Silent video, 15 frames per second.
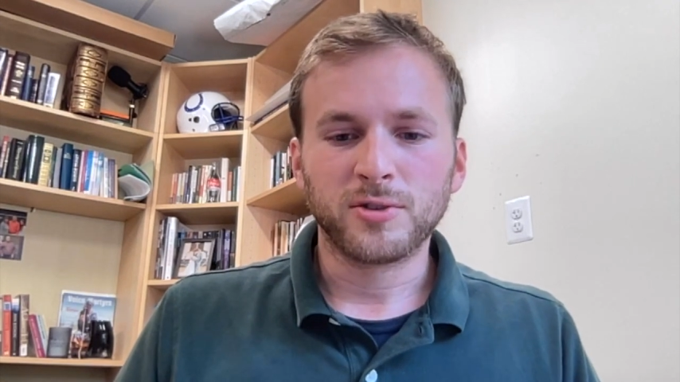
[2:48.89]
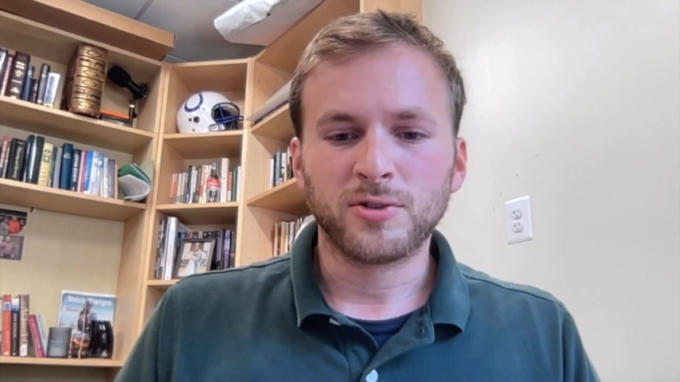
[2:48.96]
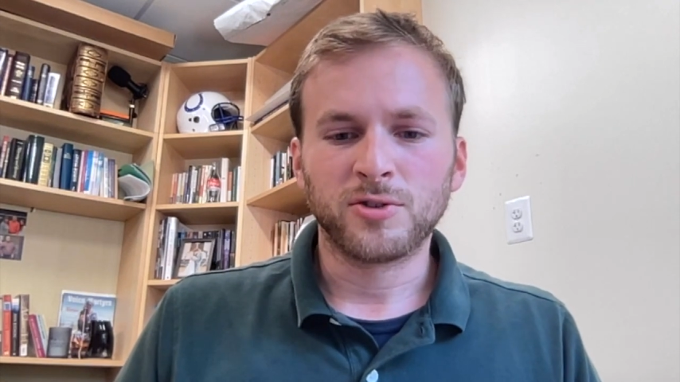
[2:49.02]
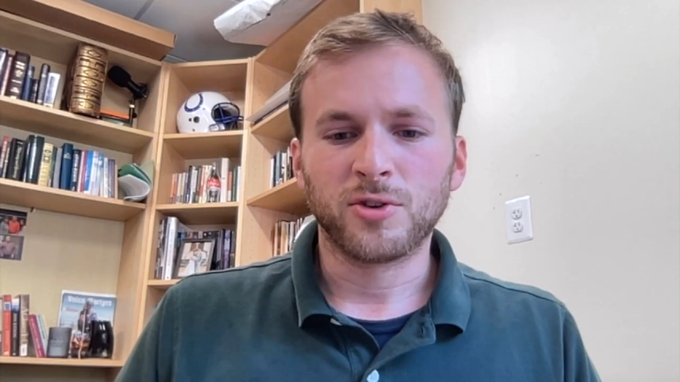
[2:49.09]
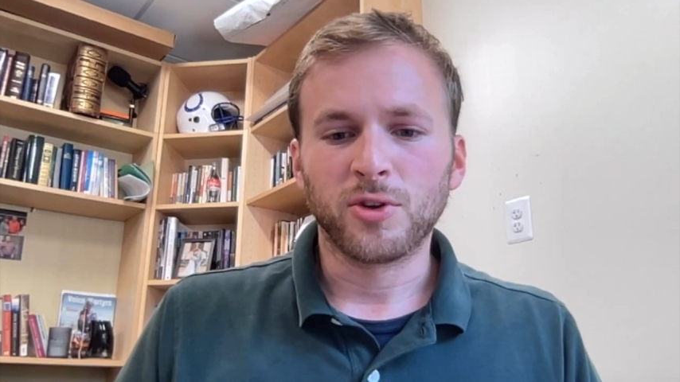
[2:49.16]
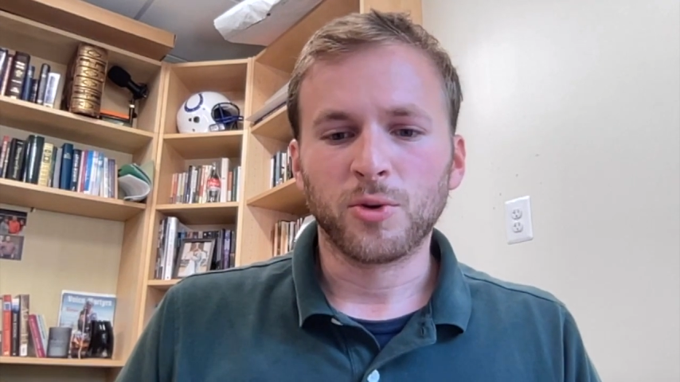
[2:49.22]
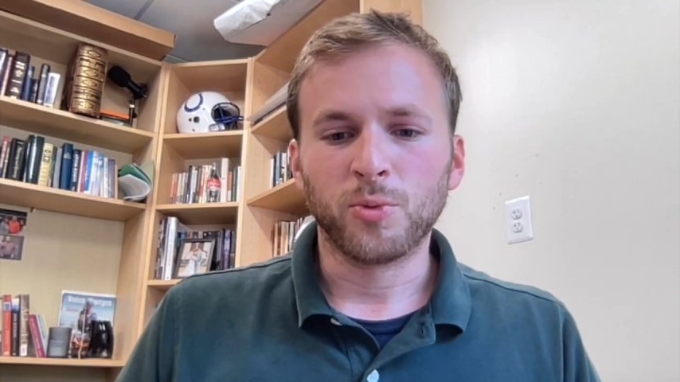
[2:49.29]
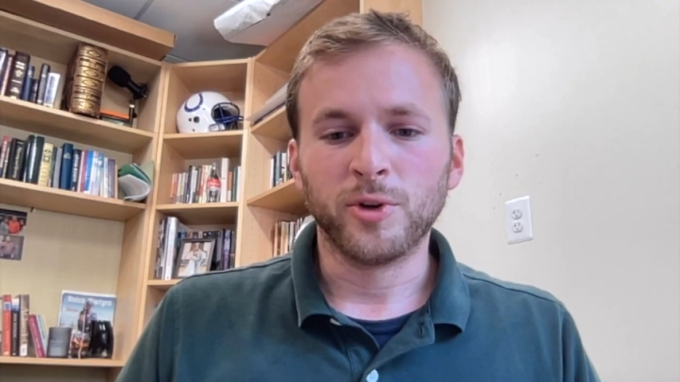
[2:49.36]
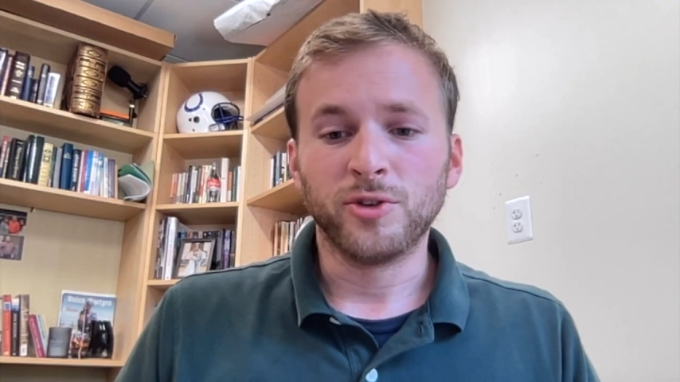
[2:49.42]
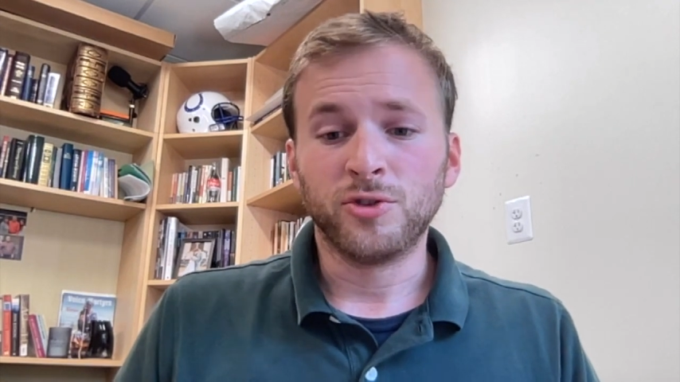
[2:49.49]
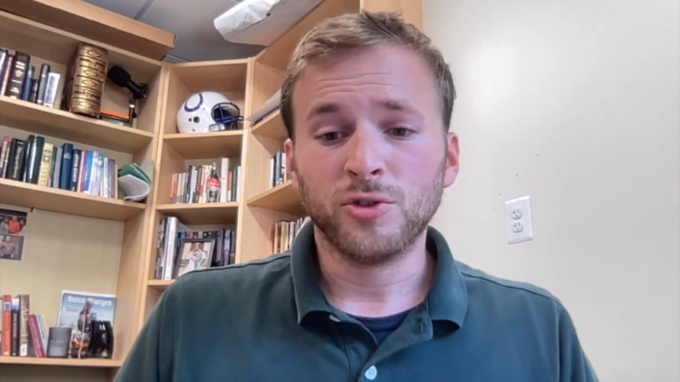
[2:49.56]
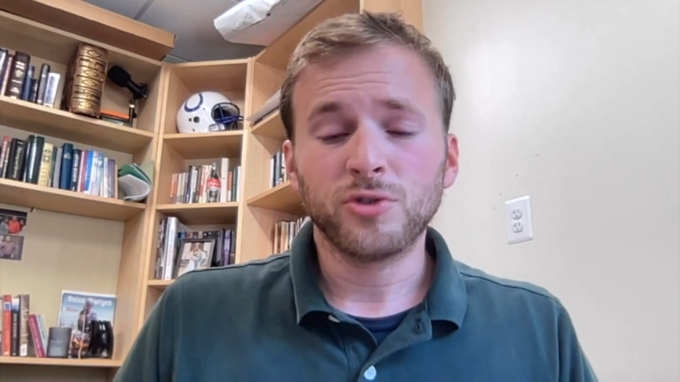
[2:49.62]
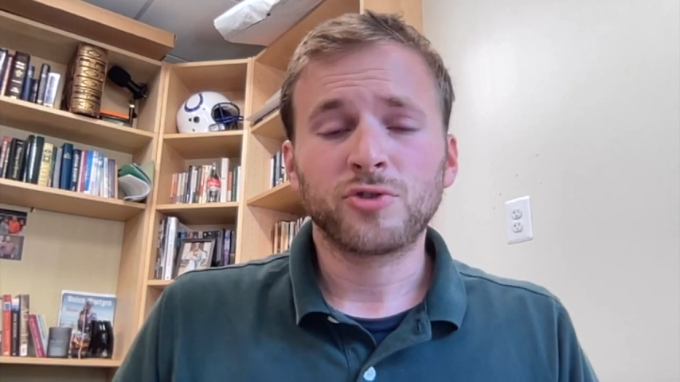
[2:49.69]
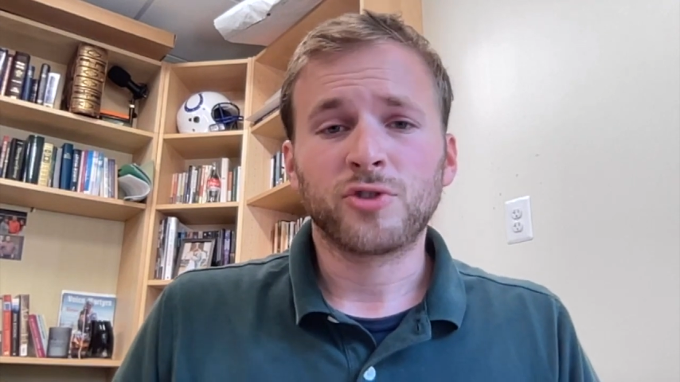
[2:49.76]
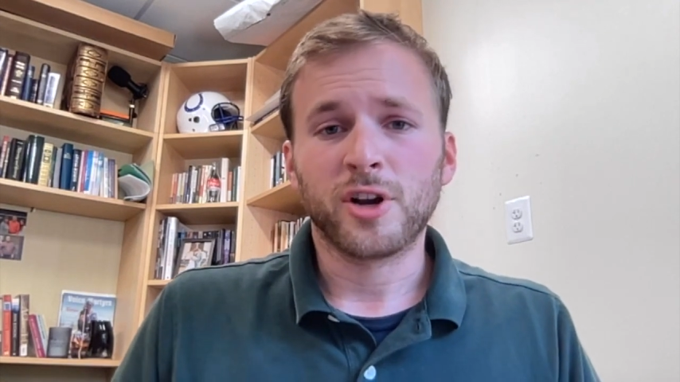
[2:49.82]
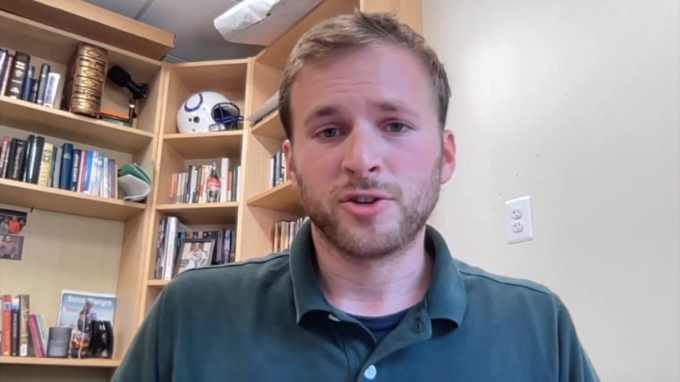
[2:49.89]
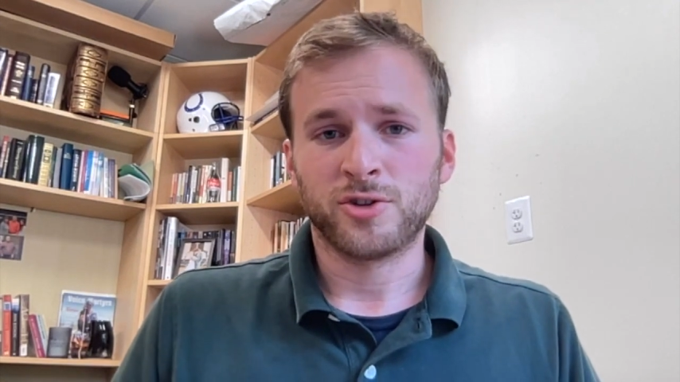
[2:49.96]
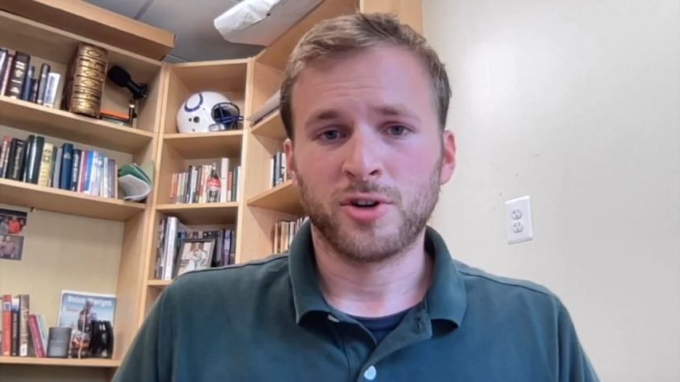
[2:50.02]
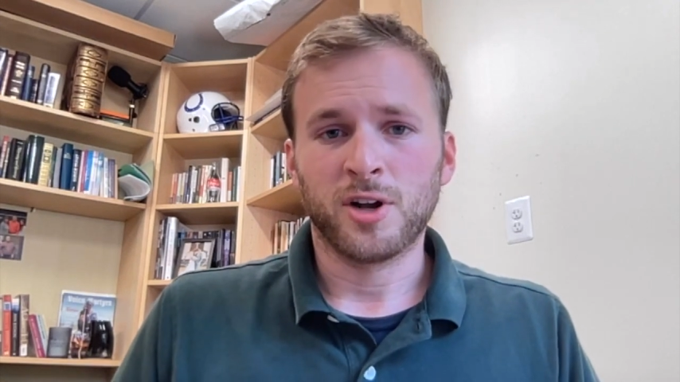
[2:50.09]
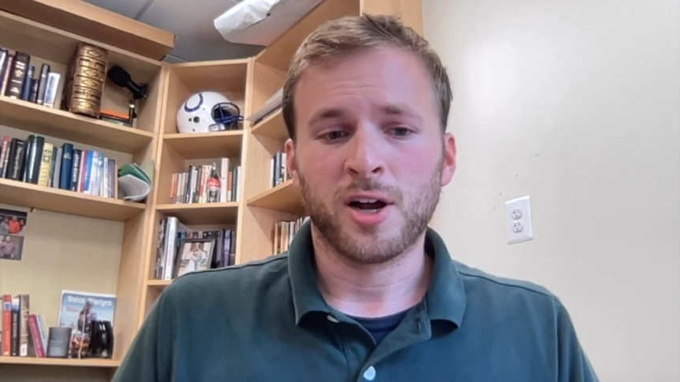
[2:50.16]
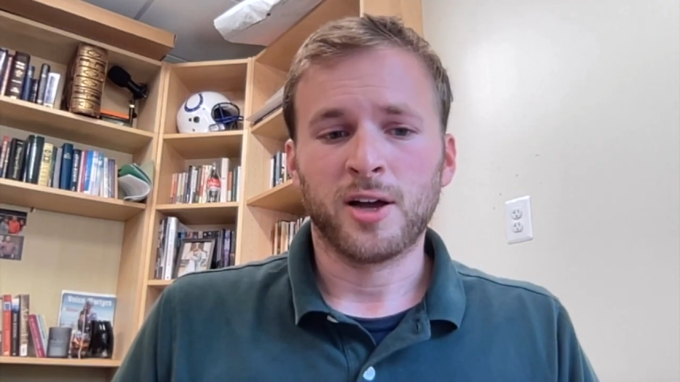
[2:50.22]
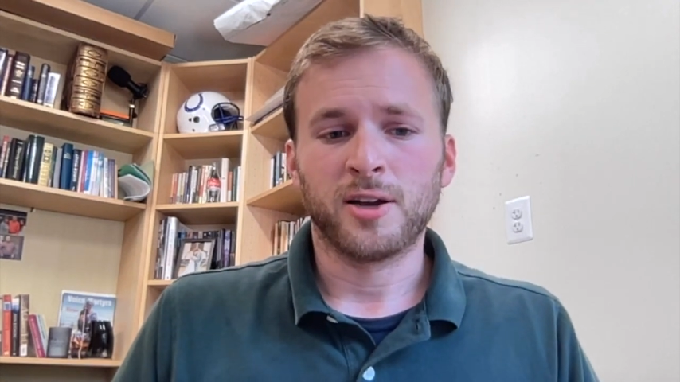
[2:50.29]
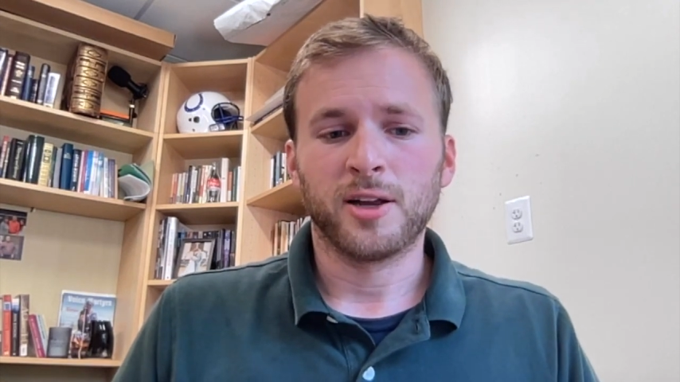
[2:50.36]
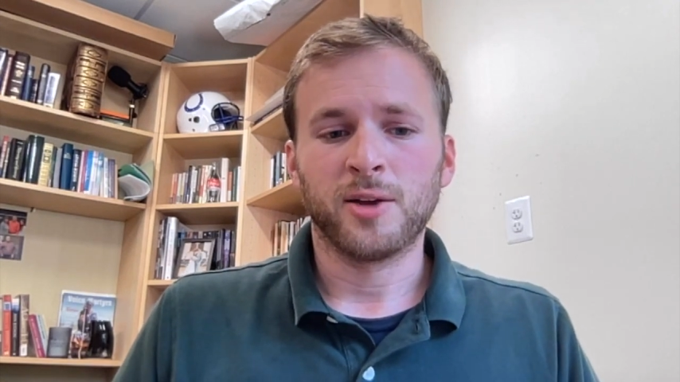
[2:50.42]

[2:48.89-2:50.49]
so that we do treasure God